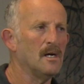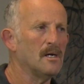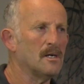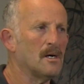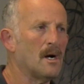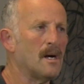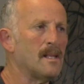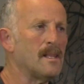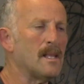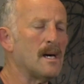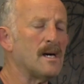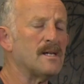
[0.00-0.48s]

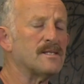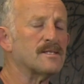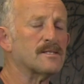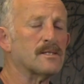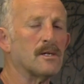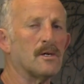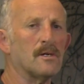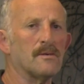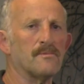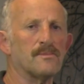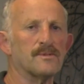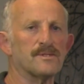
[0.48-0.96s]
Right, last
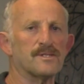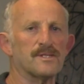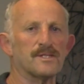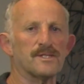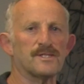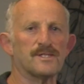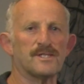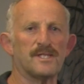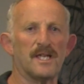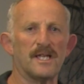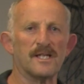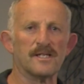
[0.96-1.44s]
time was the
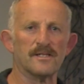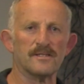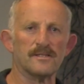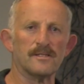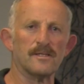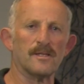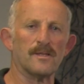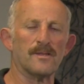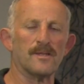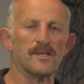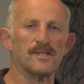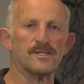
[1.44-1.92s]
second
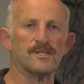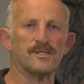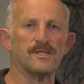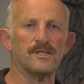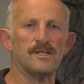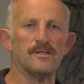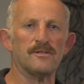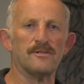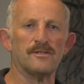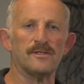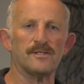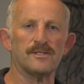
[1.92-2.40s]
in the
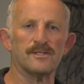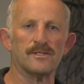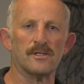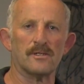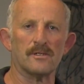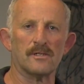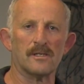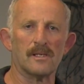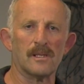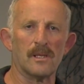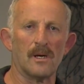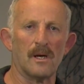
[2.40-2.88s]
series
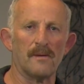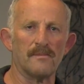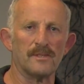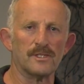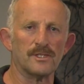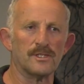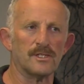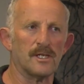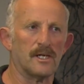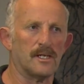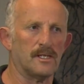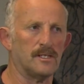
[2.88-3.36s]
on
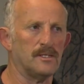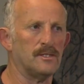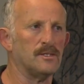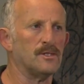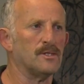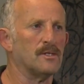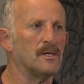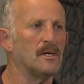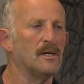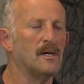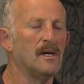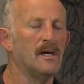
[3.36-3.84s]
climate
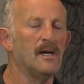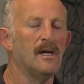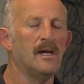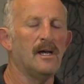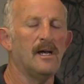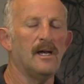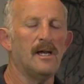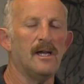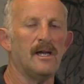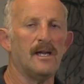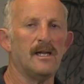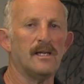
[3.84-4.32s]
change,
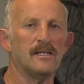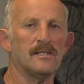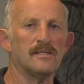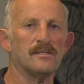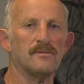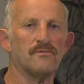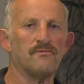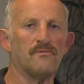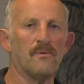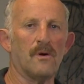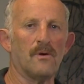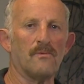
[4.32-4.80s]

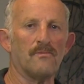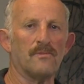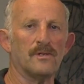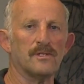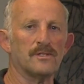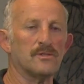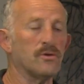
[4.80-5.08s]
and what we